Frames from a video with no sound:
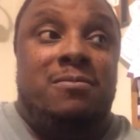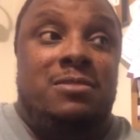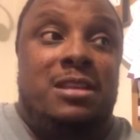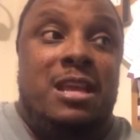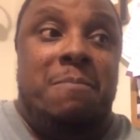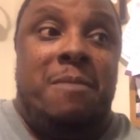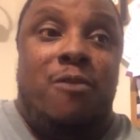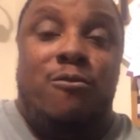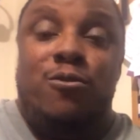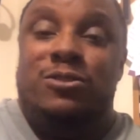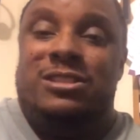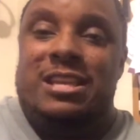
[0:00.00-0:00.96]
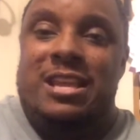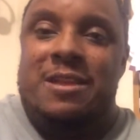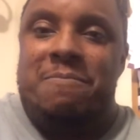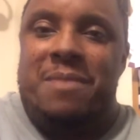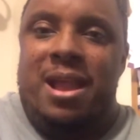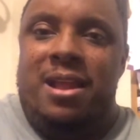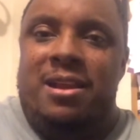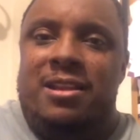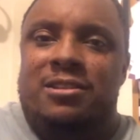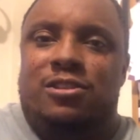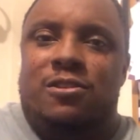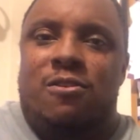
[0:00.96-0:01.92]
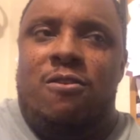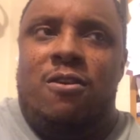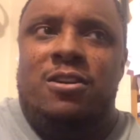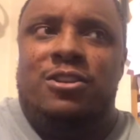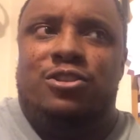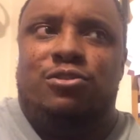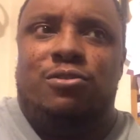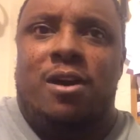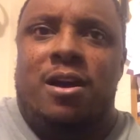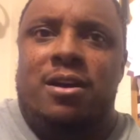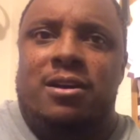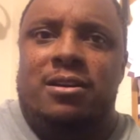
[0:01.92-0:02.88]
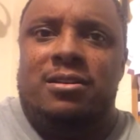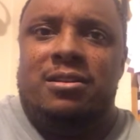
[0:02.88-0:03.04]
did my routine maintenance on the truck,